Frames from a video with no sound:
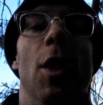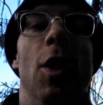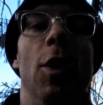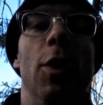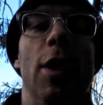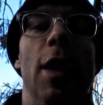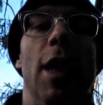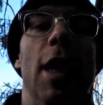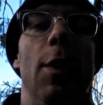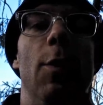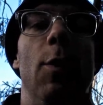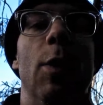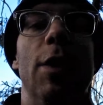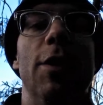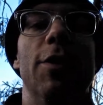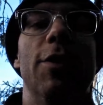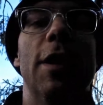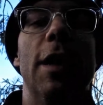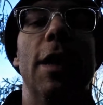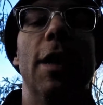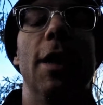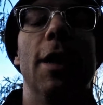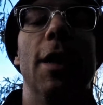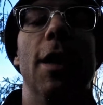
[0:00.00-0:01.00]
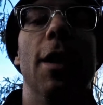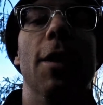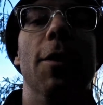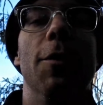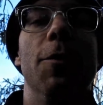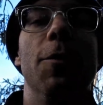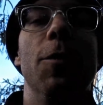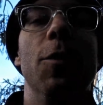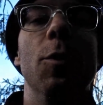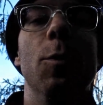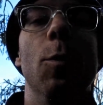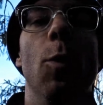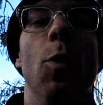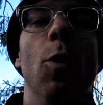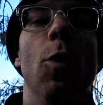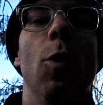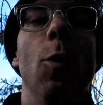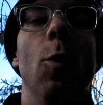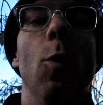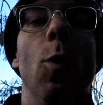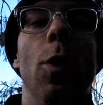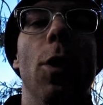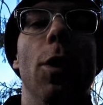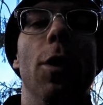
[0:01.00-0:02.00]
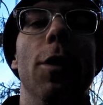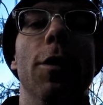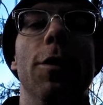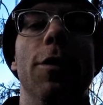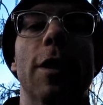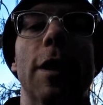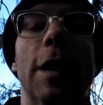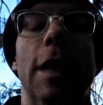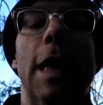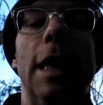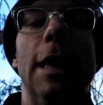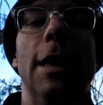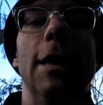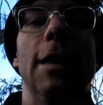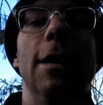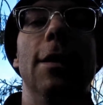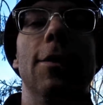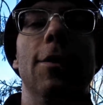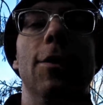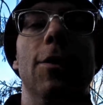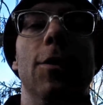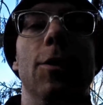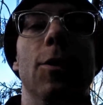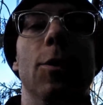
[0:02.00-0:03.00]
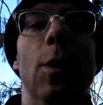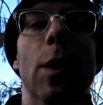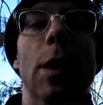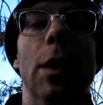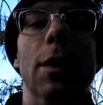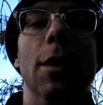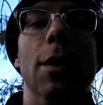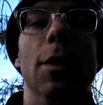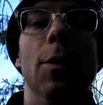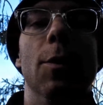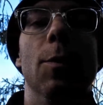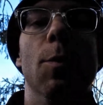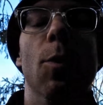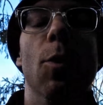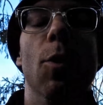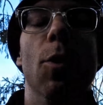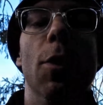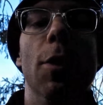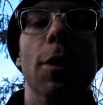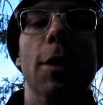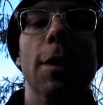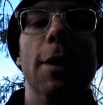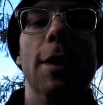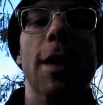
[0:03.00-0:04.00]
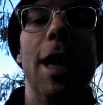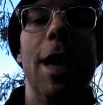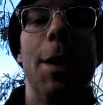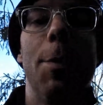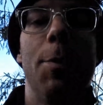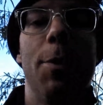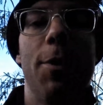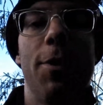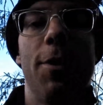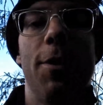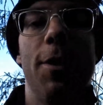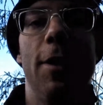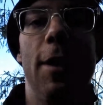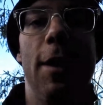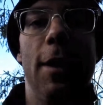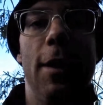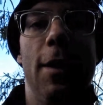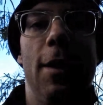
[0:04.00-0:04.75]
Okay, I want to say a few more words and get into a little more depth